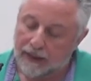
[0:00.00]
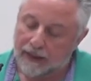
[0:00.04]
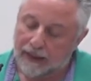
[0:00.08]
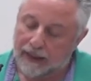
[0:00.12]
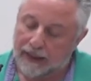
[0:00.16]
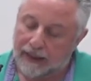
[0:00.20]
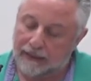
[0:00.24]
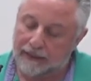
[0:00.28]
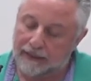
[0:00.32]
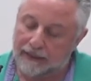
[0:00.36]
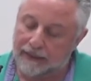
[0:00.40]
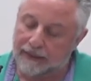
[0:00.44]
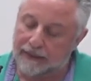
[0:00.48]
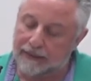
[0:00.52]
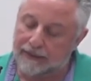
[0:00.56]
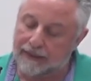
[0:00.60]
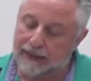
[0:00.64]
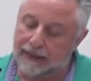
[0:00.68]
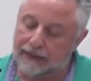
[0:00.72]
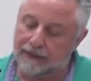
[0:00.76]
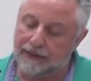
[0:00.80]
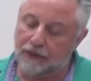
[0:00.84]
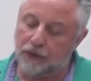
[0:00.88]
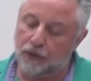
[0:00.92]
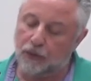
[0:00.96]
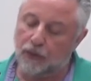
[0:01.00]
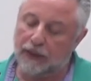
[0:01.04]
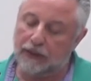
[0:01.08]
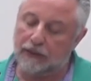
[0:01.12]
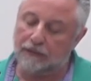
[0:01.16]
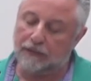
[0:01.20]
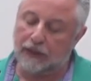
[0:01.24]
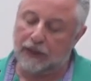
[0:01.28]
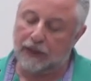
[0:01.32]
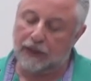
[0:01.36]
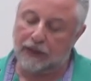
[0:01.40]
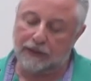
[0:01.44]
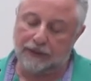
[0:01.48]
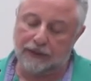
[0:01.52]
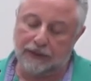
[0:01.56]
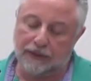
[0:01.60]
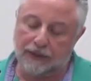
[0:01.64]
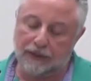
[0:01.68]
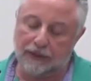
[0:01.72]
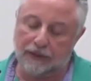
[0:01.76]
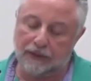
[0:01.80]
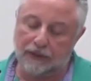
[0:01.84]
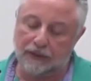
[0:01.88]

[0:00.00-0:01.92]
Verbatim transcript: And in his 1912 article